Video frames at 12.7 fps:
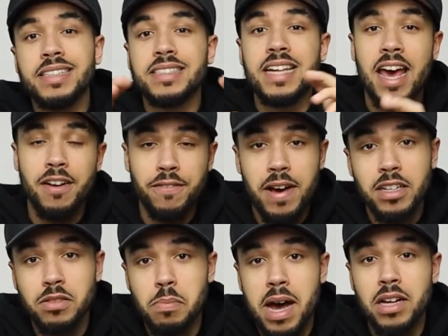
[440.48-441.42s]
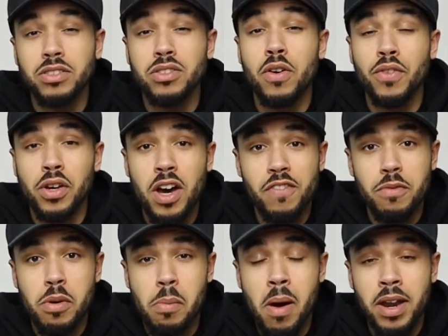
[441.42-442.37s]
£10,000 of the
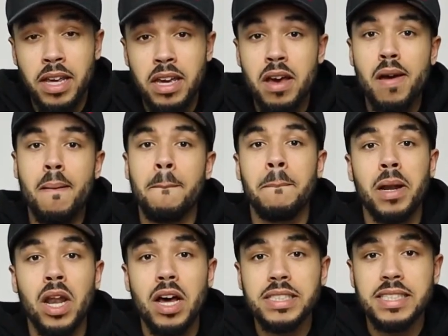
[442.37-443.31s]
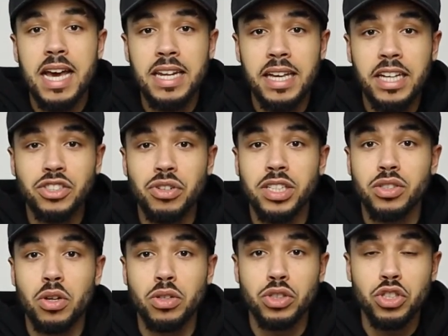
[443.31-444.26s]
government money, plus any
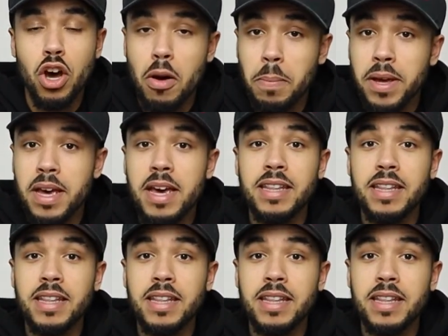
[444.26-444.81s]
interest on top.